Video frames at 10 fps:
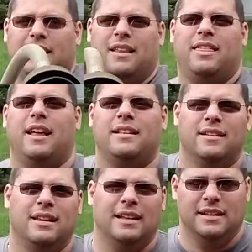The
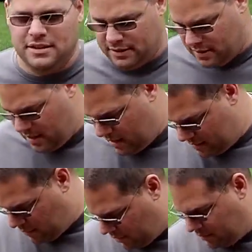thickness at least.
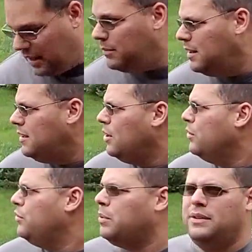Well, let me
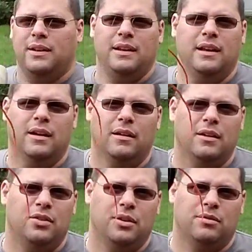use what's in here
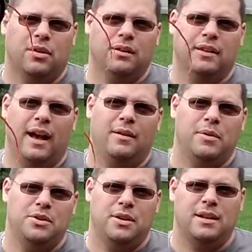until it runs out,
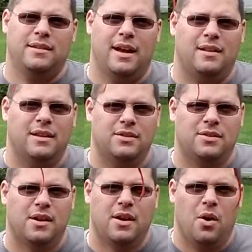which you can tell
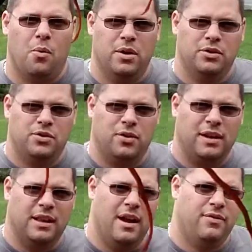there's one
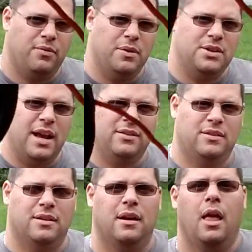string left which has
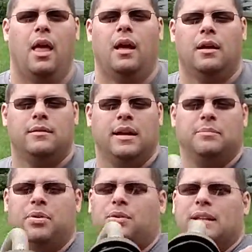to
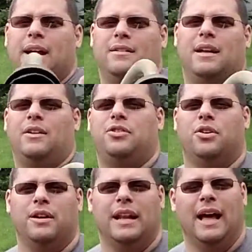get pulled out. I'll
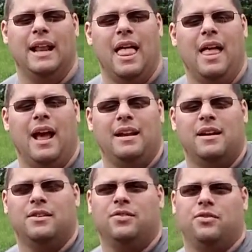show you that. And the
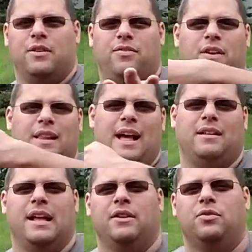other string fell
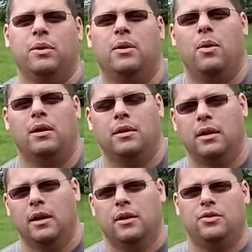out last week while
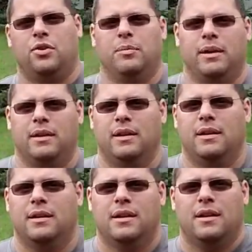trimming
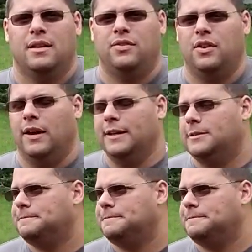the side.